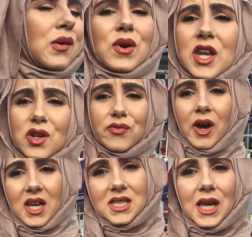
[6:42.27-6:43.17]
We didn't
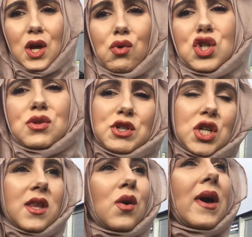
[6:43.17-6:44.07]
find a washing
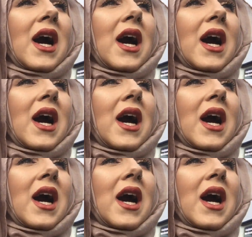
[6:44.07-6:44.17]
machine that we